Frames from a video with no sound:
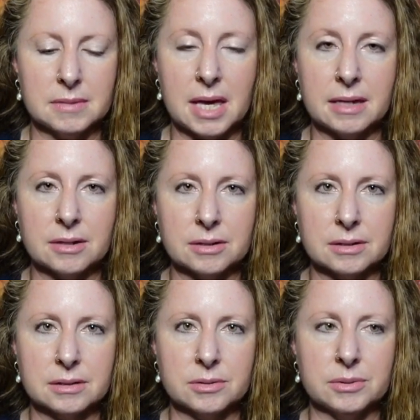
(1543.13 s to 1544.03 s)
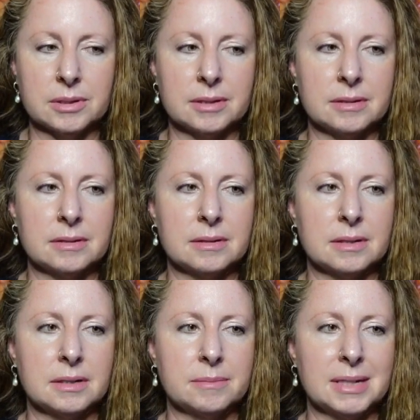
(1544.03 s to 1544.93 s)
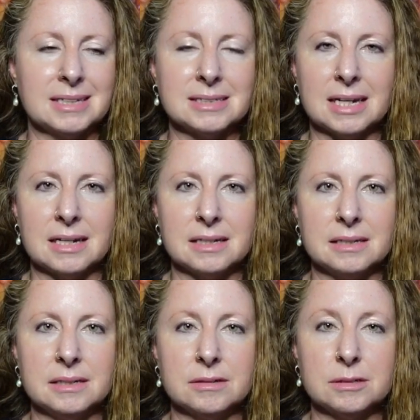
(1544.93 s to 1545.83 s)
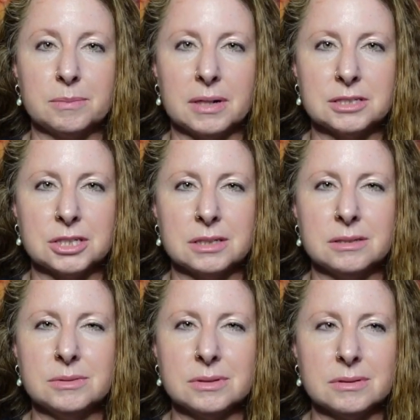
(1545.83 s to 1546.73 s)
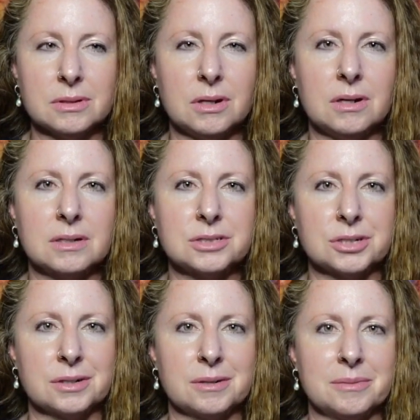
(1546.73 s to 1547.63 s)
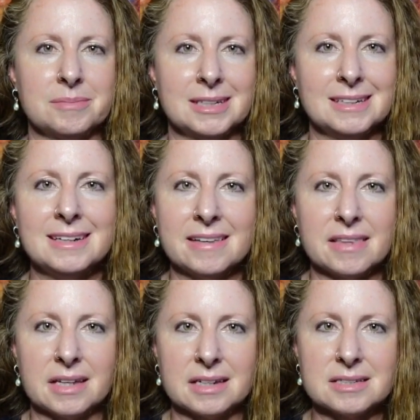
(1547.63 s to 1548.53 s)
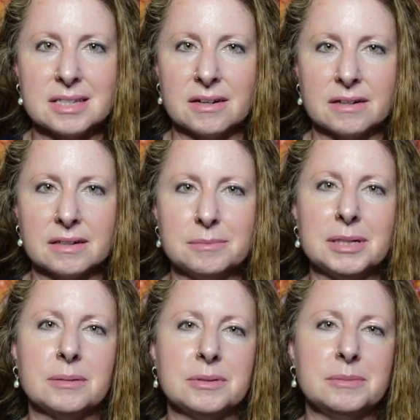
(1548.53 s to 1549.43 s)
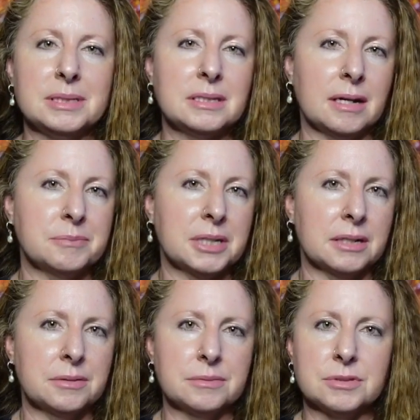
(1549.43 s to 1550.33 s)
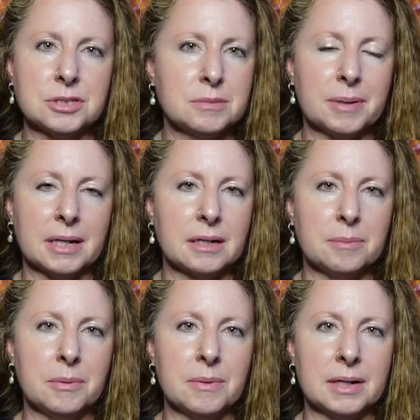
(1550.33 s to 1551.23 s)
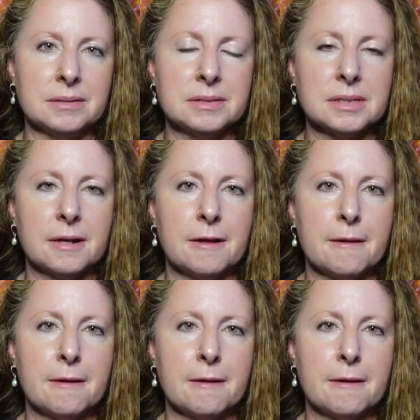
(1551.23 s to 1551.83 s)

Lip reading: anger or anxiety or depression, those are long-term things that aren't going to be able to be tapped out just by a couple rounds.